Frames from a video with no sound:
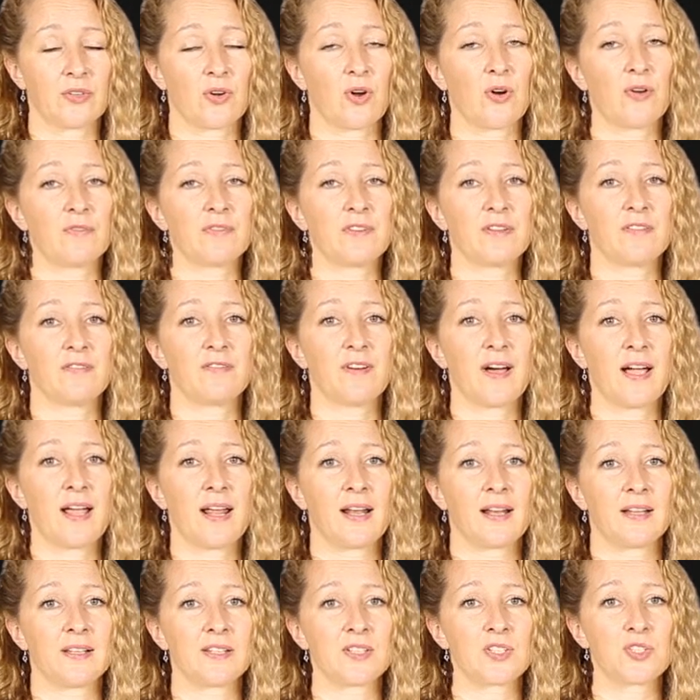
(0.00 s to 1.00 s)
of the
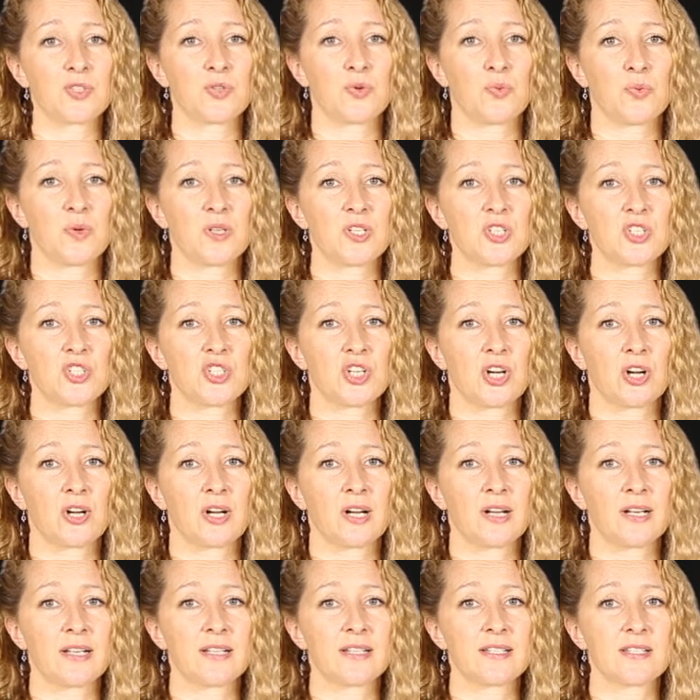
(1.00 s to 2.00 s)
violence to which
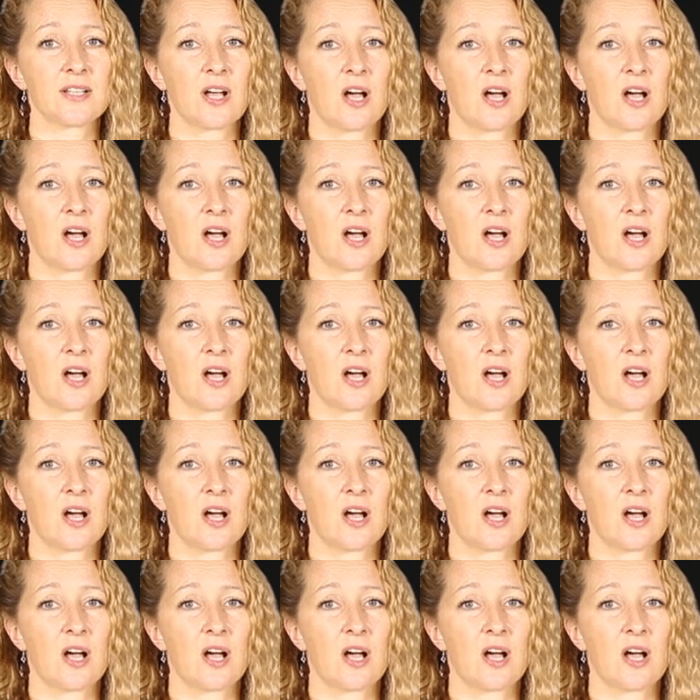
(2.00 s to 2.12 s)
journalists,